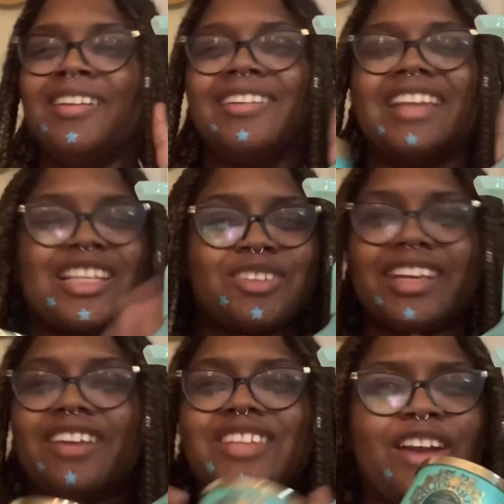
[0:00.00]
That's what it
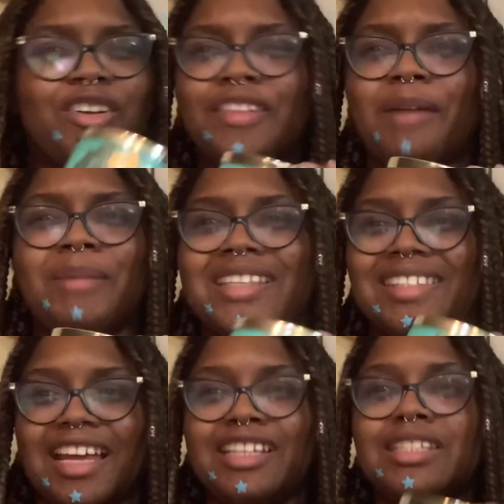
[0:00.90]
gives. I don't know if that makes
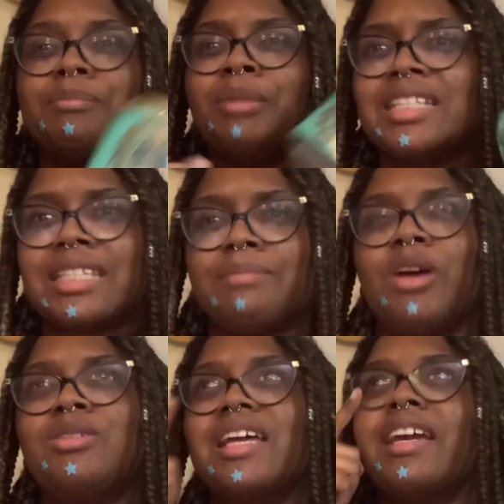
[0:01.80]
sense, but it
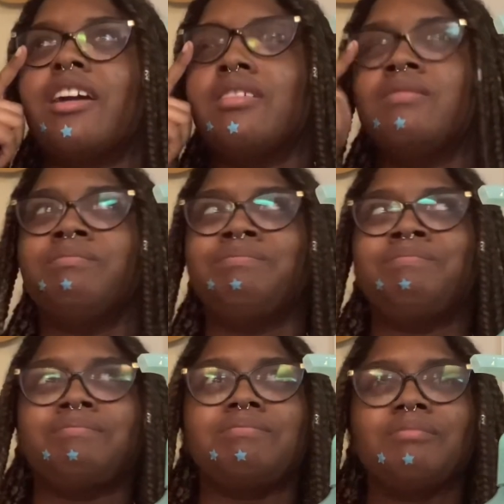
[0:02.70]
smells like
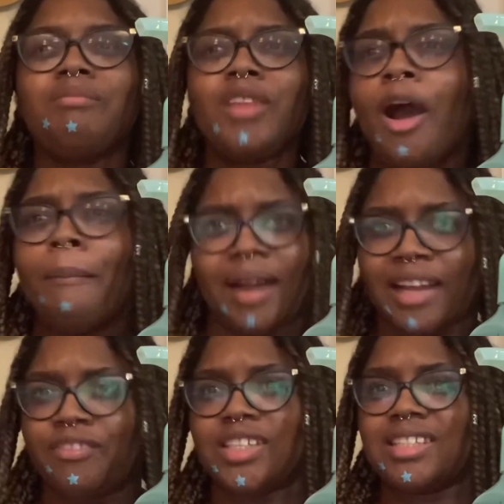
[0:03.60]
a
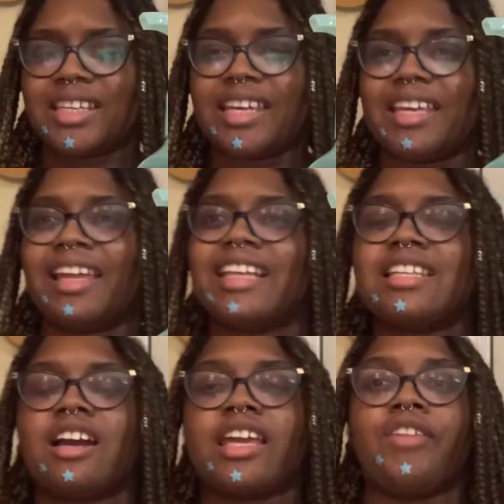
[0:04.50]
breakfast tea. Like, it's
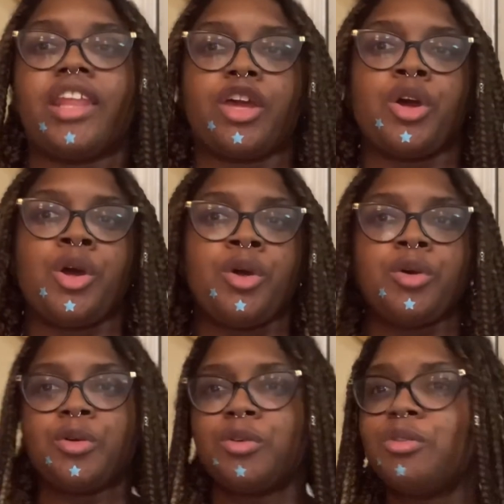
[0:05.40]
not giving like,
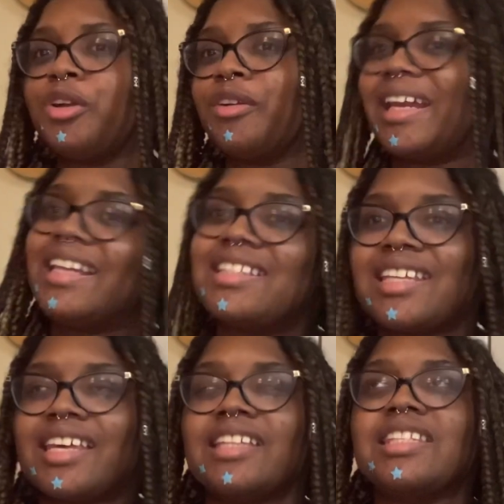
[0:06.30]
ooh, green
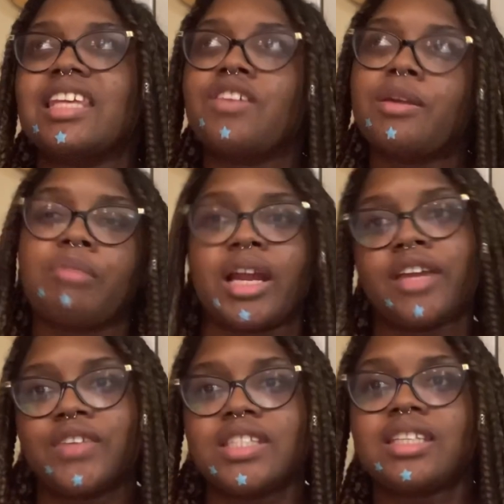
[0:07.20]
tea. It's giving
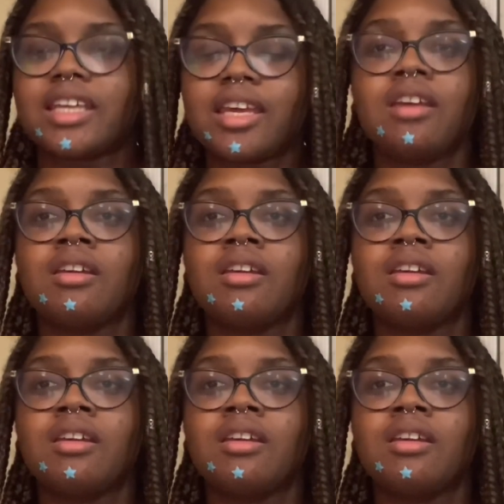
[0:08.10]
breakfast tea.